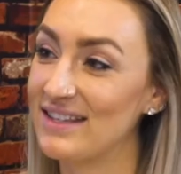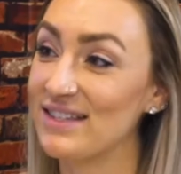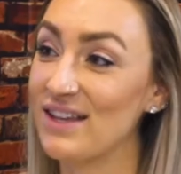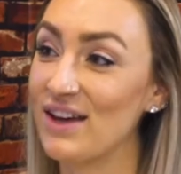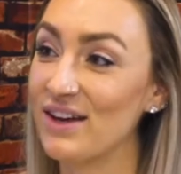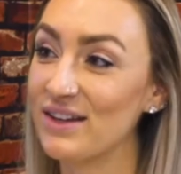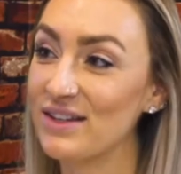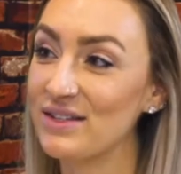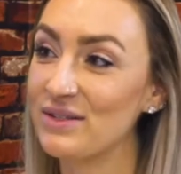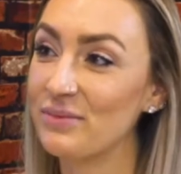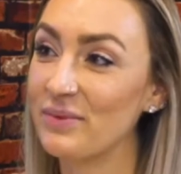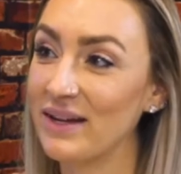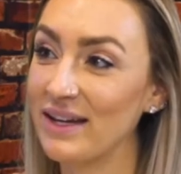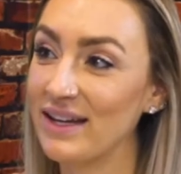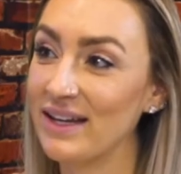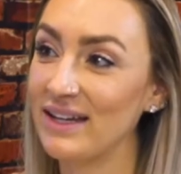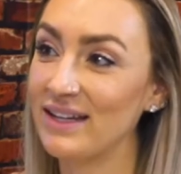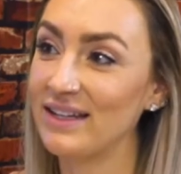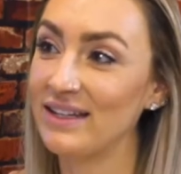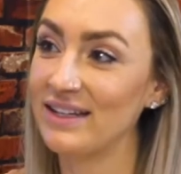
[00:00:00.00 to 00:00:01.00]
as long as we
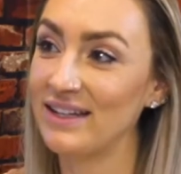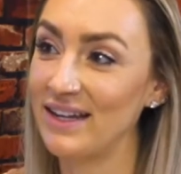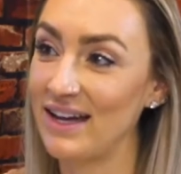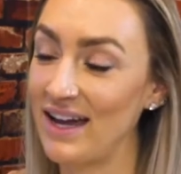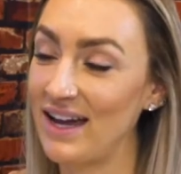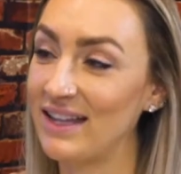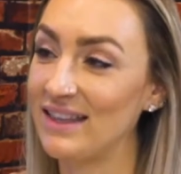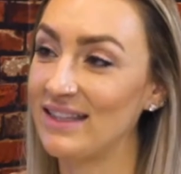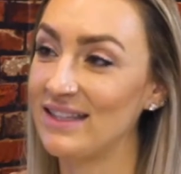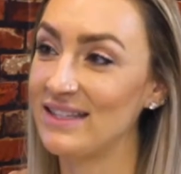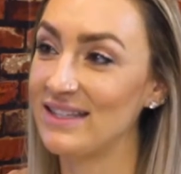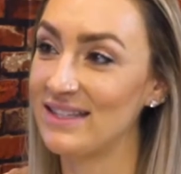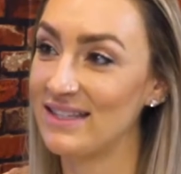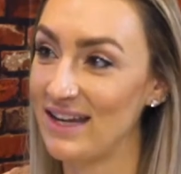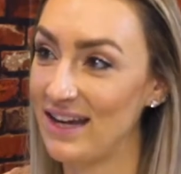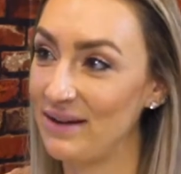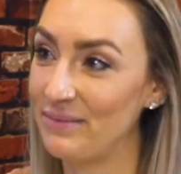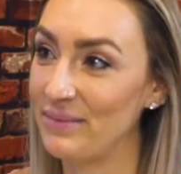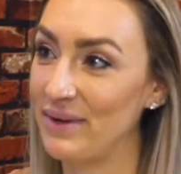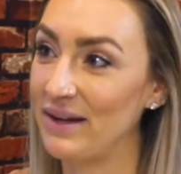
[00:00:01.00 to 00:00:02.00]
can get the
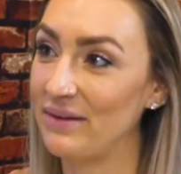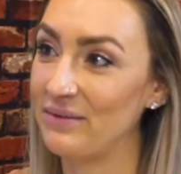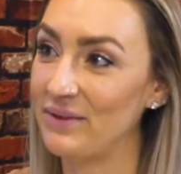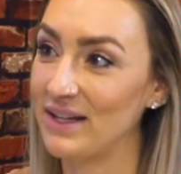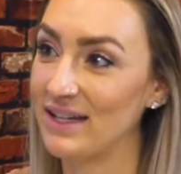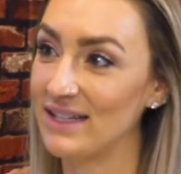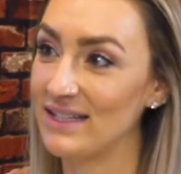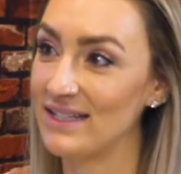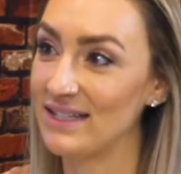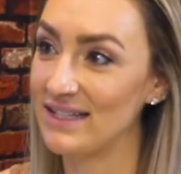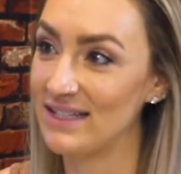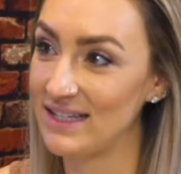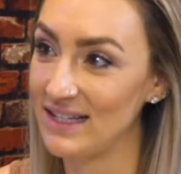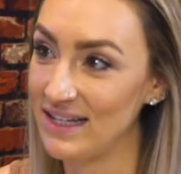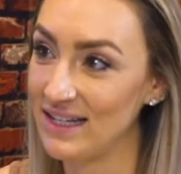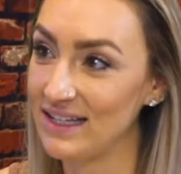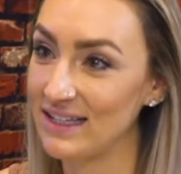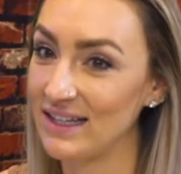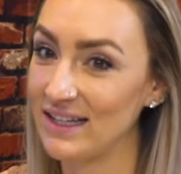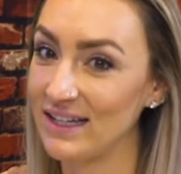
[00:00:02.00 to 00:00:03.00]
statement, we can
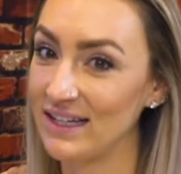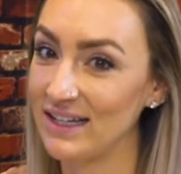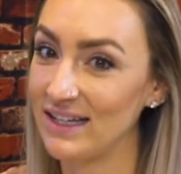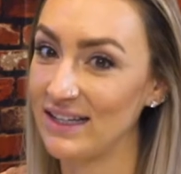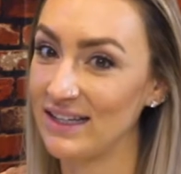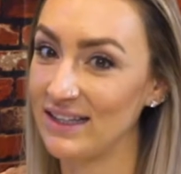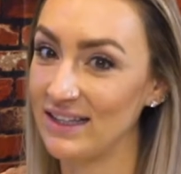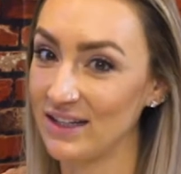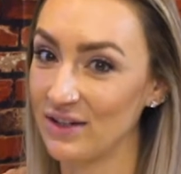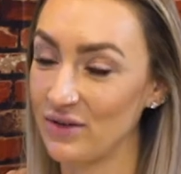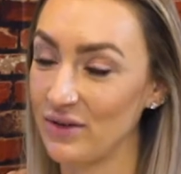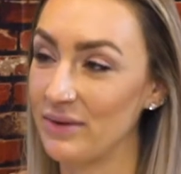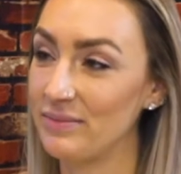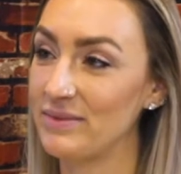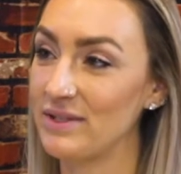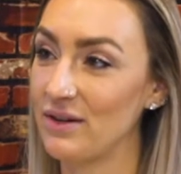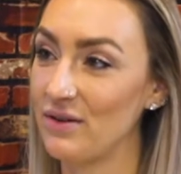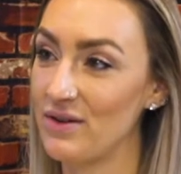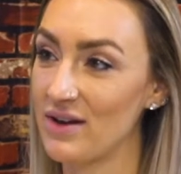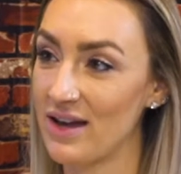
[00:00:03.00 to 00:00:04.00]
see the the
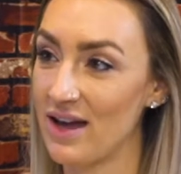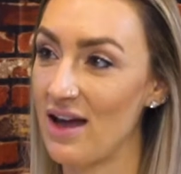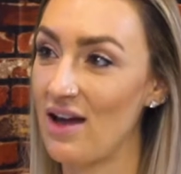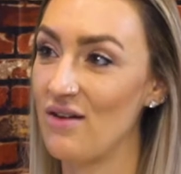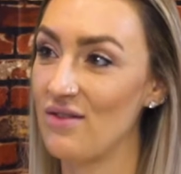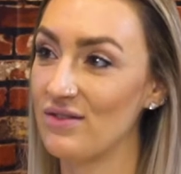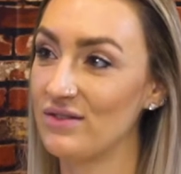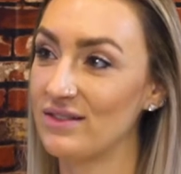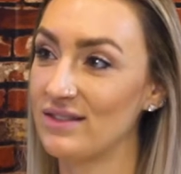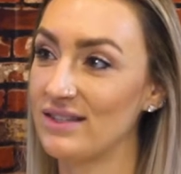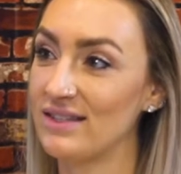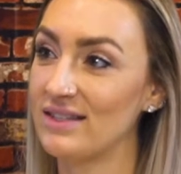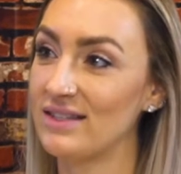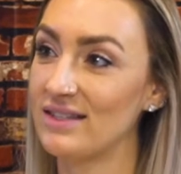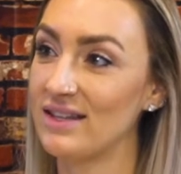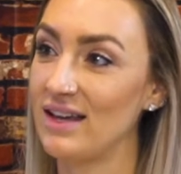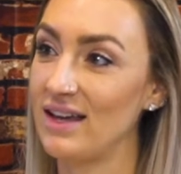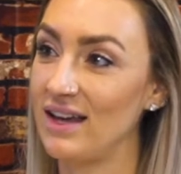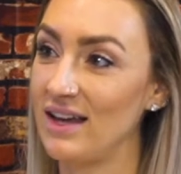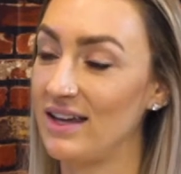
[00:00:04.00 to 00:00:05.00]
crypto accounts.
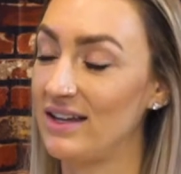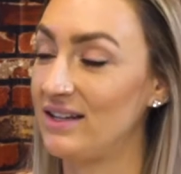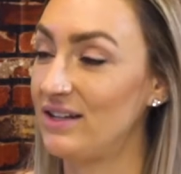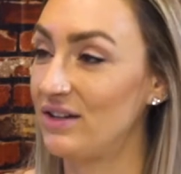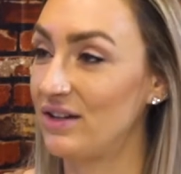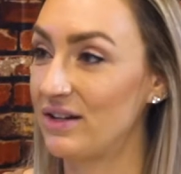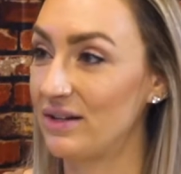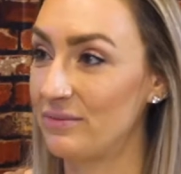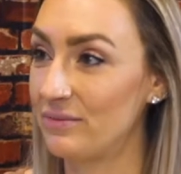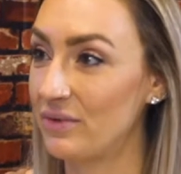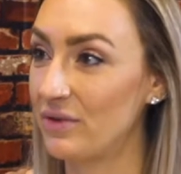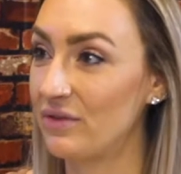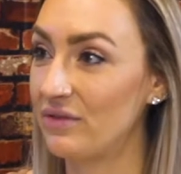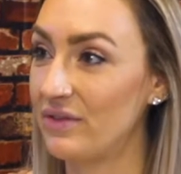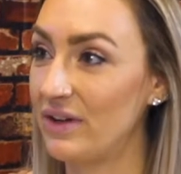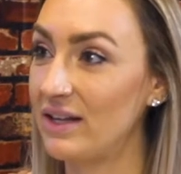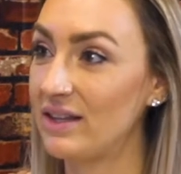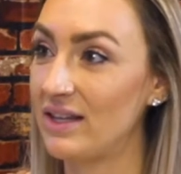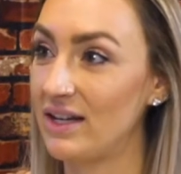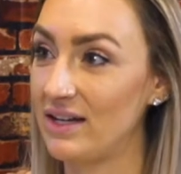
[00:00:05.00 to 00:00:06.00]
Okay. And you can prove
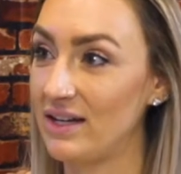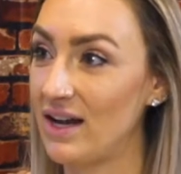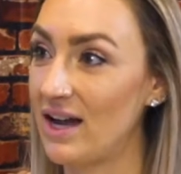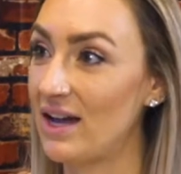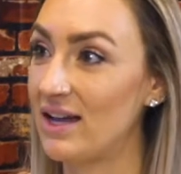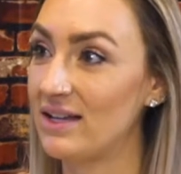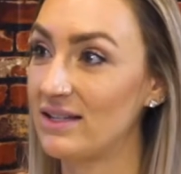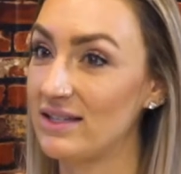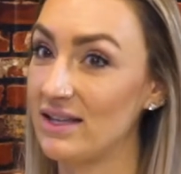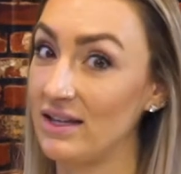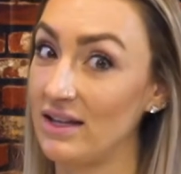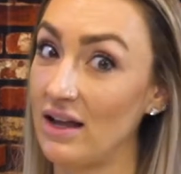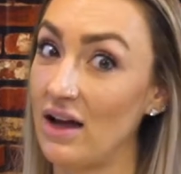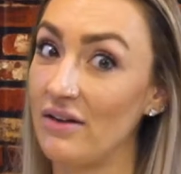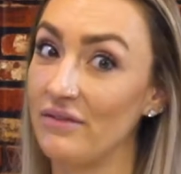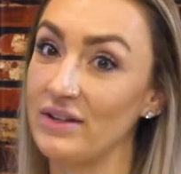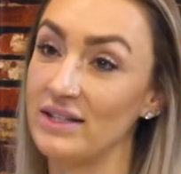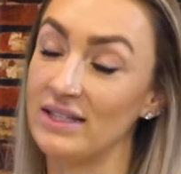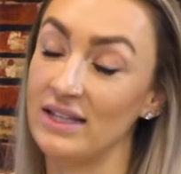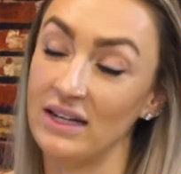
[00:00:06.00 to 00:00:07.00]
it, then yes. And
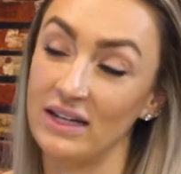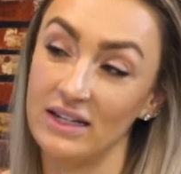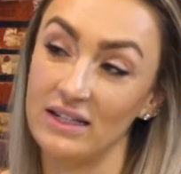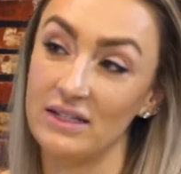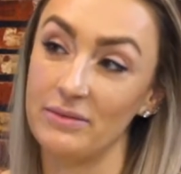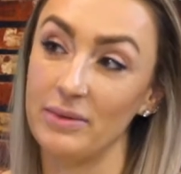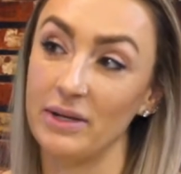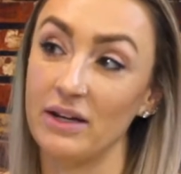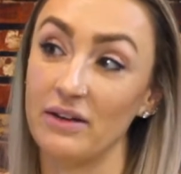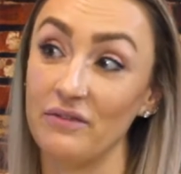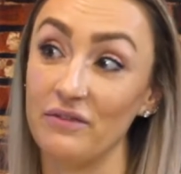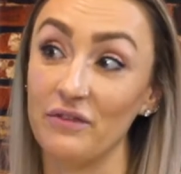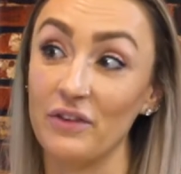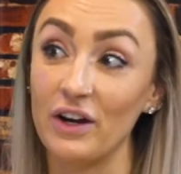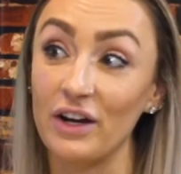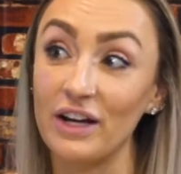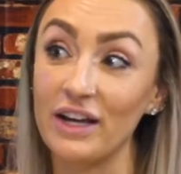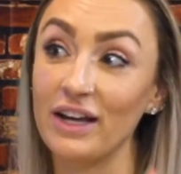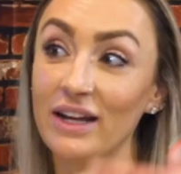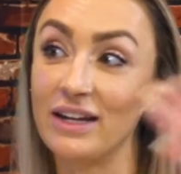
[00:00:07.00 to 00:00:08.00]
obviously, it needs to be
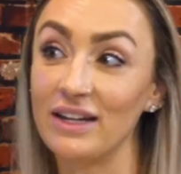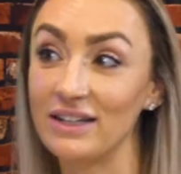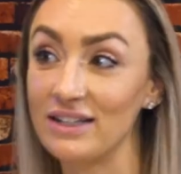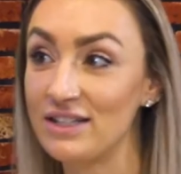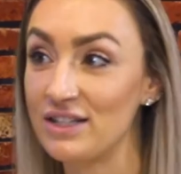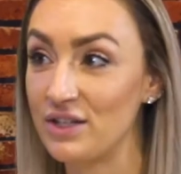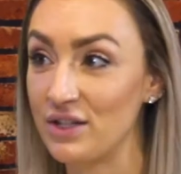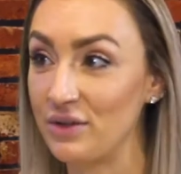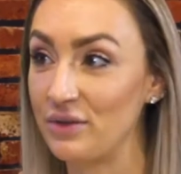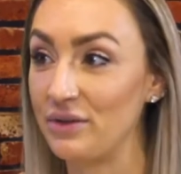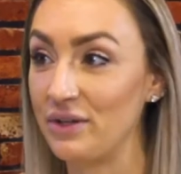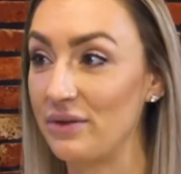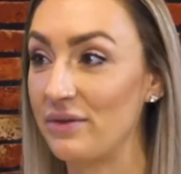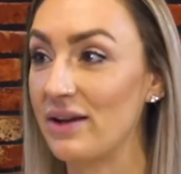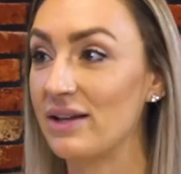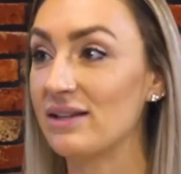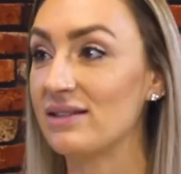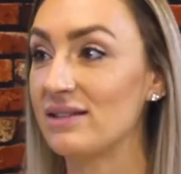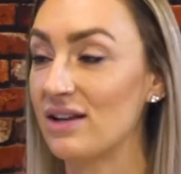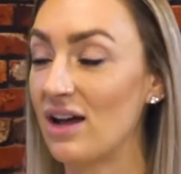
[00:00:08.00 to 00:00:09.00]
converted to
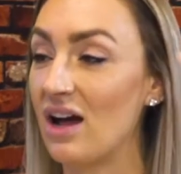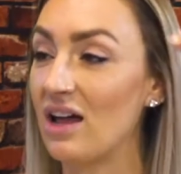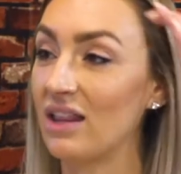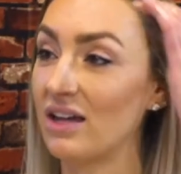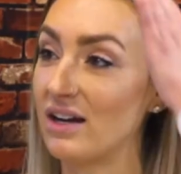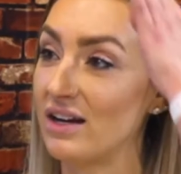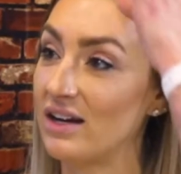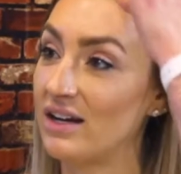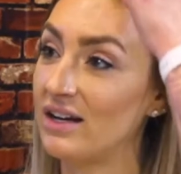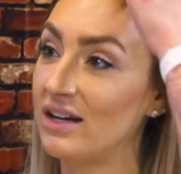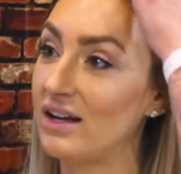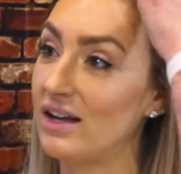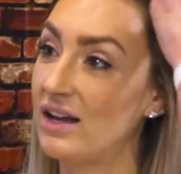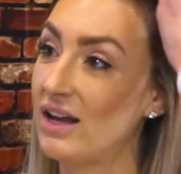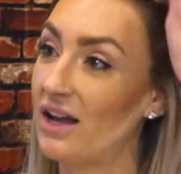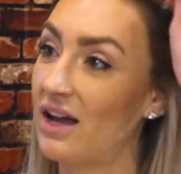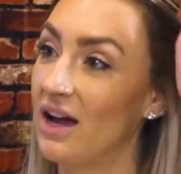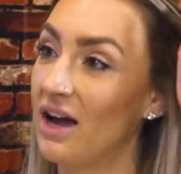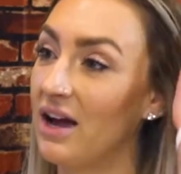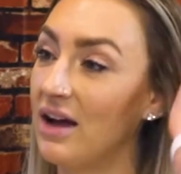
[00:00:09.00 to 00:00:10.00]
U.S. dollar.
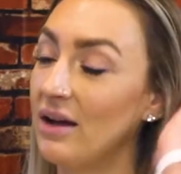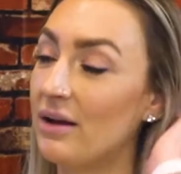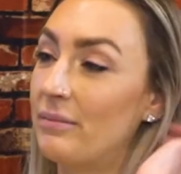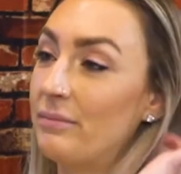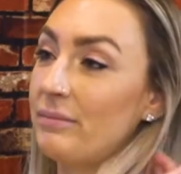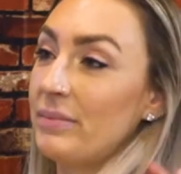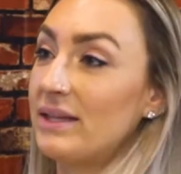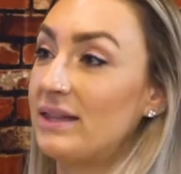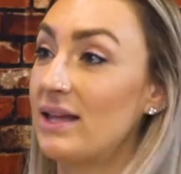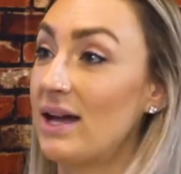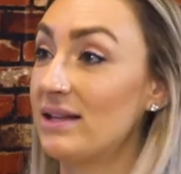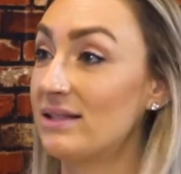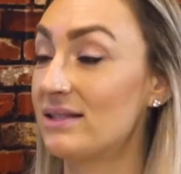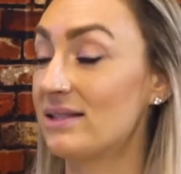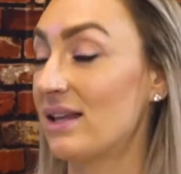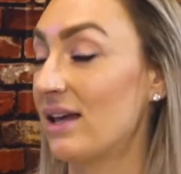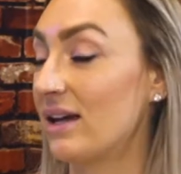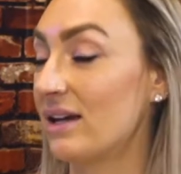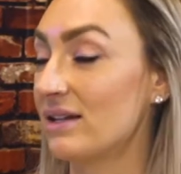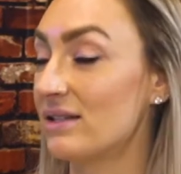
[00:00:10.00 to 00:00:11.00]
Okay. Um, but that's
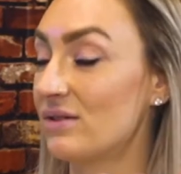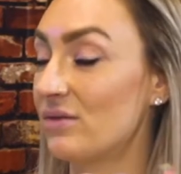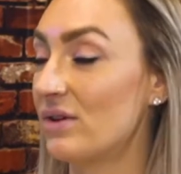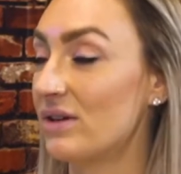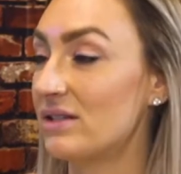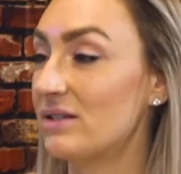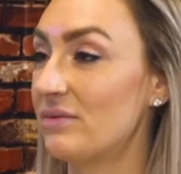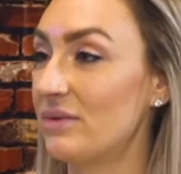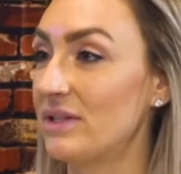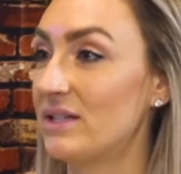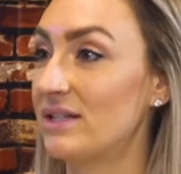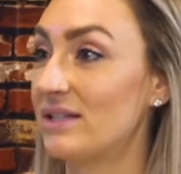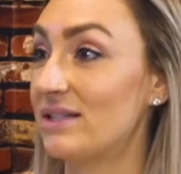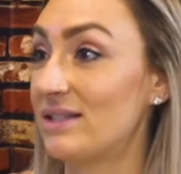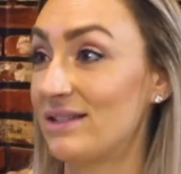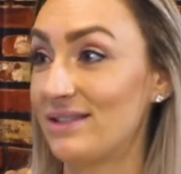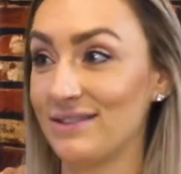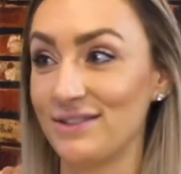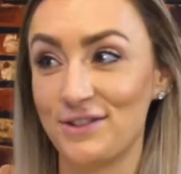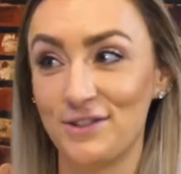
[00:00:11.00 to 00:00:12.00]
like a source. We
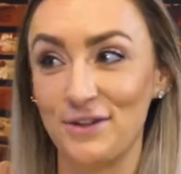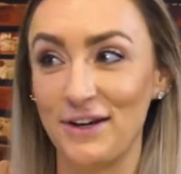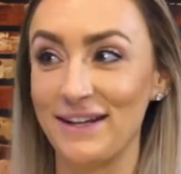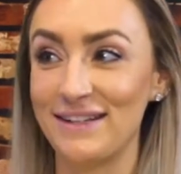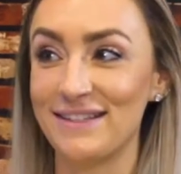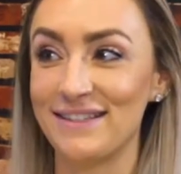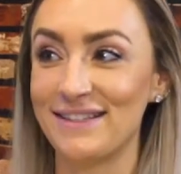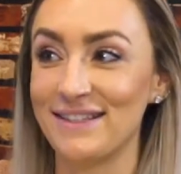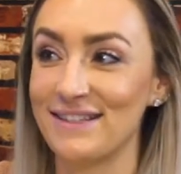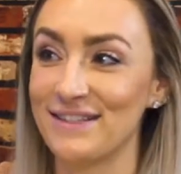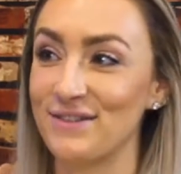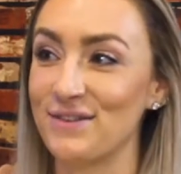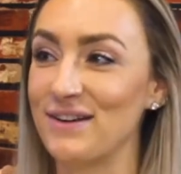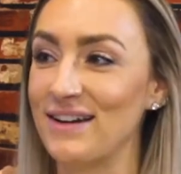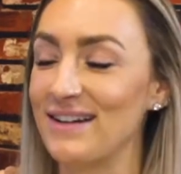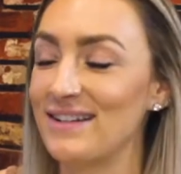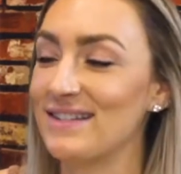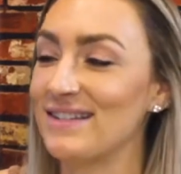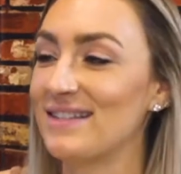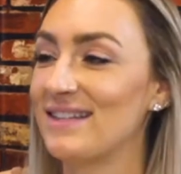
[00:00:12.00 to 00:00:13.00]
just trace the
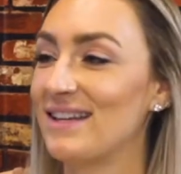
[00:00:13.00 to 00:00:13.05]
source.